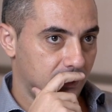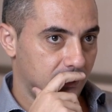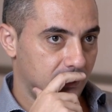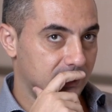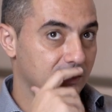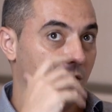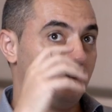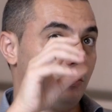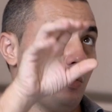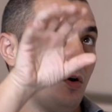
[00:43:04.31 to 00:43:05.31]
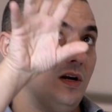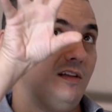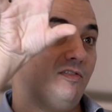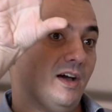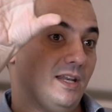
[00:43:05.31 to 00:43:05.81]
It's not only
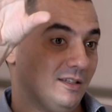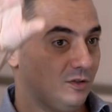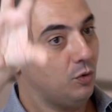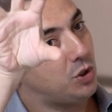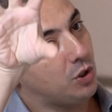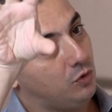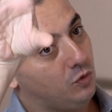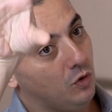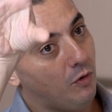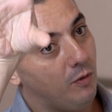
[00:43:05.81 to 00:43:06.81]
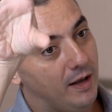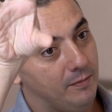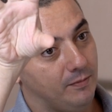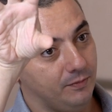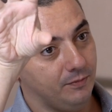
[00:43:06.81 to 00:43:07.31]
finding solution to the problem,
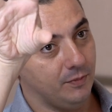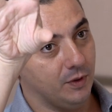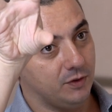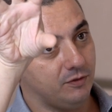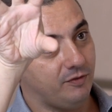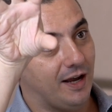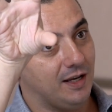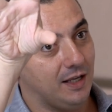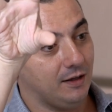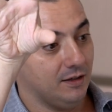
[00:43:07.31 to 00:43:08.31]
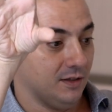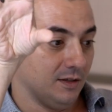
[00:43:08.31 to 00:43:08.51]
but finding